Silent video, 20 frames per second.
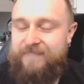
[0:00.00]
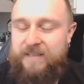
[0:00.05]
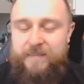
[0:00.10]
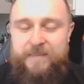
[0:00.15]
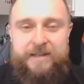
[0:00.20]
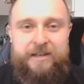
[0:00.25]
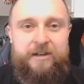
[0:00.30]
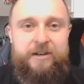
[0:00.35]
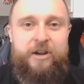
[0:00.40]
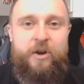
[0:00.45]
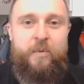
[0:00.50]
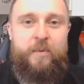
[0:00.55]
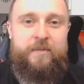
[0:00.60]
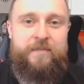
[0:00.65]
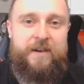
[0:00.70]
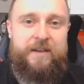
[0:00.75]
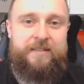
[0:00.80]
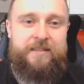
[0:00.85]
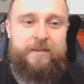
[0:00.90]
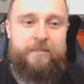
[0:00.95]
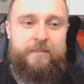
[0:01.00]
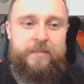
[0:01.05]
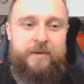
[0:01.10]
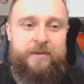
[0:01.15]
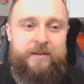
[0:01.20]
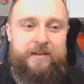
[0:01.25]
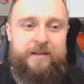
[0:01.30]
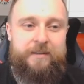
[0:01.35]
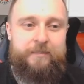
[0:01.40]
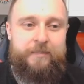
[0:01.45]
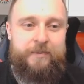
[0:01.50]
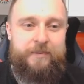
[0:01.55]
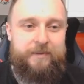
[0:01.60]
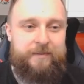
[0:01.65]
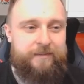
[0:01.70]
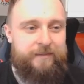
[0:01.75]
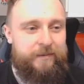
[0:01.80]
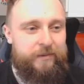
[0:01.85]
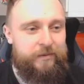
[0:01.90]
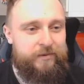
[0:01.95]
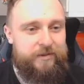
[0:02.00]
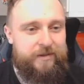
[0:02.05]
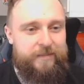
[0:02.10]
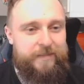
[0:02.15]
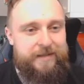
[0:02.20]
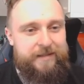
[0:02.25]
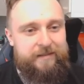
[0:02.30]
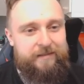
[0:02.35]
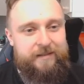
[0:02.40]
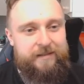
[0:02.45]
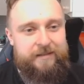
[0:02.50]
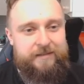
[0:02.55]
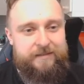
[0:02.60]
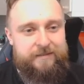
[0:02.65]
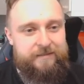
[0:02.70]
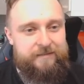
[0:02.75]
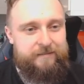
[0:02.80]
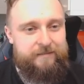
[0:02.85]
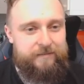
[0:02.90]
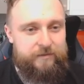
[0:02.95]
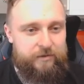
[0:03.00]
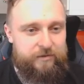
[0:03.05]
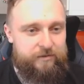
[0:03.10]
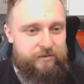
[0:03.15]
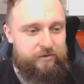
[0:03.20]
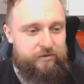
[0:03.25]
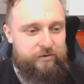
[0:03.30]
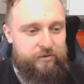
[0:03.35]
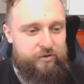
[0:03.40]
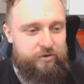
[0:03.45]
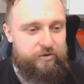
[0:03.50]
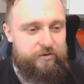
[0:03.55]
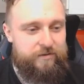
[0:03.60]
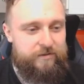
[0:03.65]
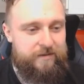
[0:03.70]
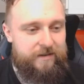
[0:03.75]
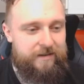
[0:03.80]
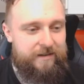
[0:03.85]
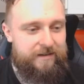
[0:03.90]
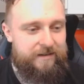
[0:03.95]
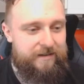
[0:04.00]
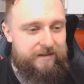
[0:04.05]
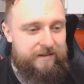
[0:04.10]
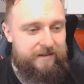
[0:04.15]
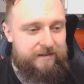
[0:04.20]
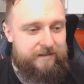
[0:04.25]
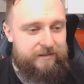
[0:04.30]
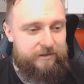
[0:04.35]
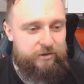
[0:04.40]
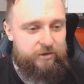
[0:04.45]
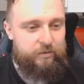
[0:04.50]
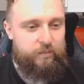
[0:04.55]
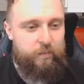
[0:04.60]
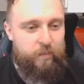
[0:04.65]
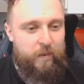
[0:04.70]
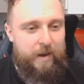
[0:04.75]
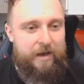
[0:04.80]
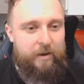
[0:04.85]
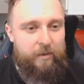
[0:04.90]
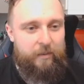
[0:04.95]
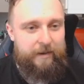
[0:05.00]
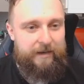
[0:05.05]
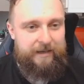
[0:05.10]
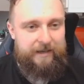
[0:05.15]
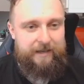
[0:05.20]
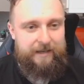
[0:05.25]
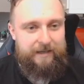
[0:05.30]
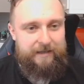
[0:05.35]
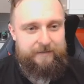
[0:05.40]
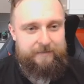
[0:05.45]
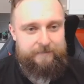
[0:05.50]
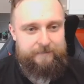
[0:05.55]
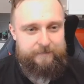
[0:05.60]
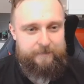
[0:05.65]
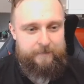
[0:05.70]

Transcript: I mean, I know we've had the money, but also, I mean, let's just while we're here,